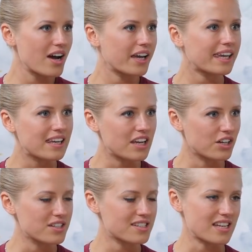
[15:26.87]

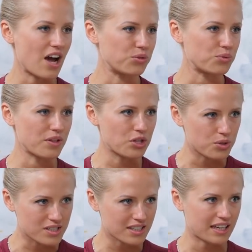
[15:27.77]
hear sound with your
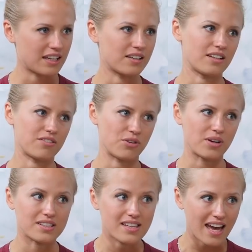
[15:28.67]
skin if you
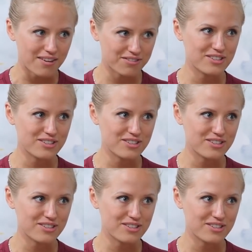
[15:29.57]
are deaf.